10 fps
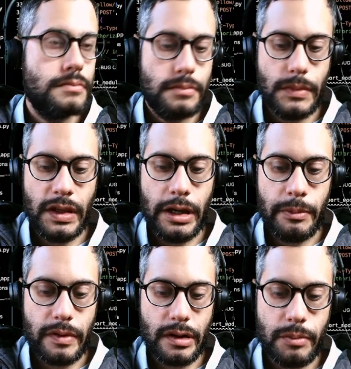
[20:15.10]
is
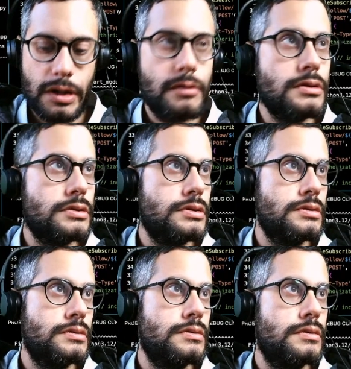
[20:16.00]
going to be equal to
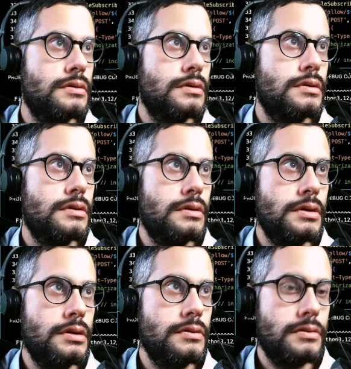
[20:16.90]
new